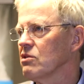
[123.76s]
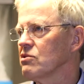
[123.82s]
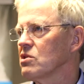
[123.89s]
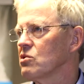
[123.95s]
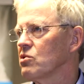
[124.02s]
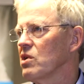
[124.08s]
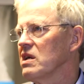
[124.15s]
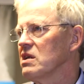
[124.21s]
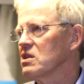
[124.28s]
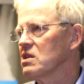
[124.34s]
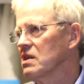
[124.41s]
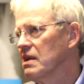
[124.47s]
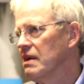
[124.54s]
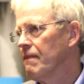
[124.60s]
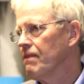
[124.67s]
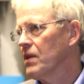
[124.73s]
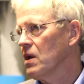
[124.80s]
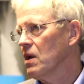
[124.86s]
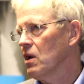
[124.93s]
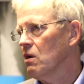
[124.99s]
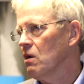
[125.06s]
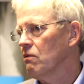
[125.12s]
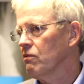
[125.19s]
concentration
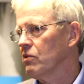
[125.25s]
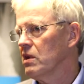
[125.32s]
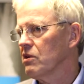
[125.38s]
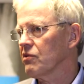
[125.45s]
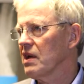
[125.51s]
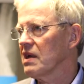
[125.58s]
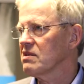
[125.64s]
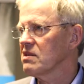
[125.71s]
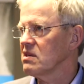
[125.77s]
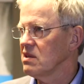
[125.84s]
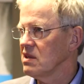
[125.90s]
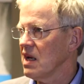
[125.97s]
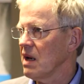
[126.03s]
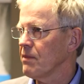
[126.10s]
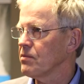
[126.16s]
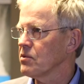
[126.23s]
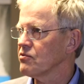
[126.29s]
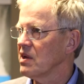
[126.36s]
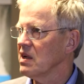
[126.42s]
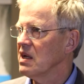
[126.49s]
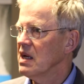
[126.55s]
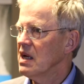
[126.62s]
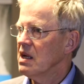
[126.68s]
of greenhouse gases in the
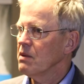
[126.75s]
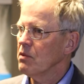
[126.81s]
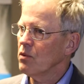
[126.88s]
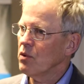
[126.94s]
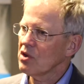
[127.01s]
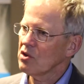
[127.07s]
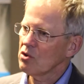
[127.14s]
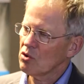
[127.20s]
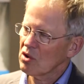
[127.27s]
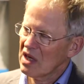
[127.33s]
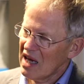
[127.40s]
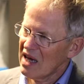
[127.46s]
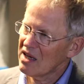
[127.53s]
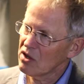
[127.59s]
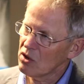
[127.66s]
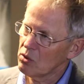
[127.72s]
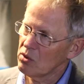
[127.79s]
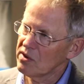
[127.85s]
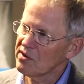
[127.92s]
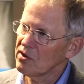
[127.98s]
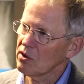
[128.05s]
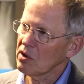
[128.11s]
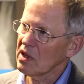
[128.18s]
atmosphere. But what you can do
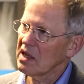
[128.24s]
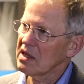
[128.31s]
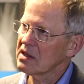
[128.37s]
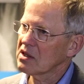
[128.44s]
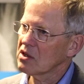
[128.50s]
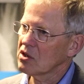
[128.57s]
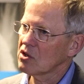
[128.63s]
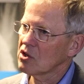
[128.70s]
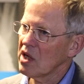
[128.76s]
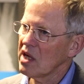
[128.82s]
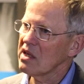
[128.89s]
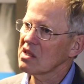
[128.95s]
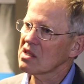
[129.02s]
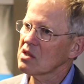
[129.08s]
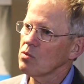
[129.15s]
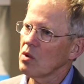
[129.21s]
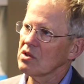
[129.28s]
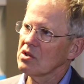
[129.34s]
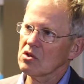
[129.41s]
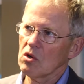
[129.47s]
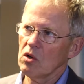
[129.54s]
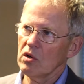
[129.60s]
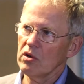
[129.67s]
is you can change what
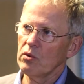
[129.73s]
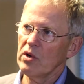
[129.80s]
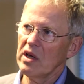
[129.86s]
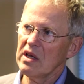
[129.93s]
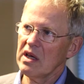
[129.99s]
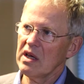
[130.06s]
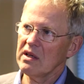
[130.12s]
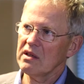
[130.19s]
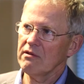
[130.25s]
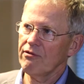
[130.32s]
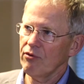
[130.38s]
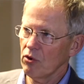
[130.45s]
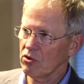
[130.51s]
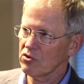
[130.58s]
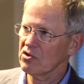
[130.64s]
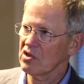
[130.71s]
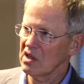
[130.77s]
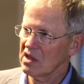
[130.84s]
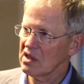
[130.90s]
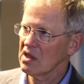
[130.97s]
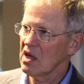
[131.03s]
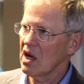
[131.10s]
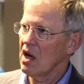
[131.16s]
is called the radiative
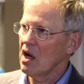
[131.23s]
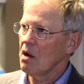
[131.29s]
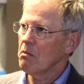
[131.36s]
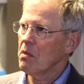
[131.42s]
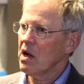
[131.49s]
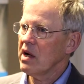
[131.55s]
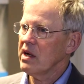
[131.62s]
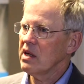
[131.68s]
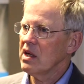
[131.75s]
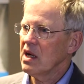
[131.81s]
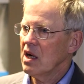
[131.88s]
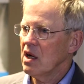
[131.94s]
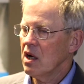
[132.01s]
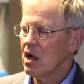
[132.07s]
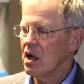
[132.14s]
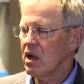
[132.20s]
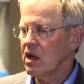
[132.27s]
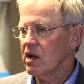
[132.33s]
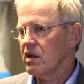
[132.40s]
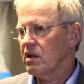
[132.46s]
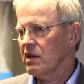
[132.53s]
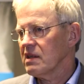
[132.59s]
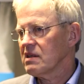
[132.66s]
forcing by,
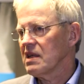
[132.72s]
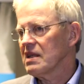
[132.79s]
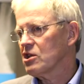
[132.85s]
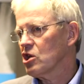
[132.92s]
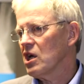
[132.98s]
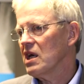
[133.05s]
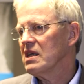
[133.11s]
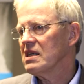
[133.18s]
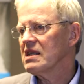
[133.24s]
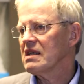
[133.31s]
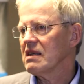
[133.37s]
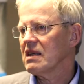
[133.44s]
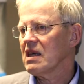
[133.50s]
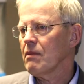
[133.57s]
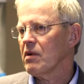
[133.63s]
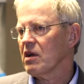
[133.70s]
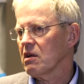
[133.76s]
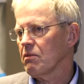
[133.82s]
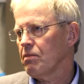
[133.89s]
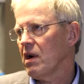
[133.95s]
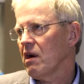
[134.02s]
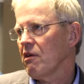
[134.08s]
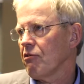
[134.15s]
let's say, changing the chemical
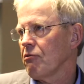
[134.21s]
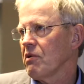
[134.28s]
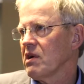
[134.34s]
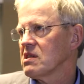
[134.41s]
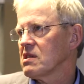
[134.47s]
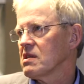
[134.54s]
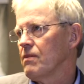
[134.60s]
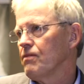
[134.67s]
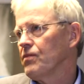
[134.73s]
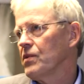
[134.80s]
pathways.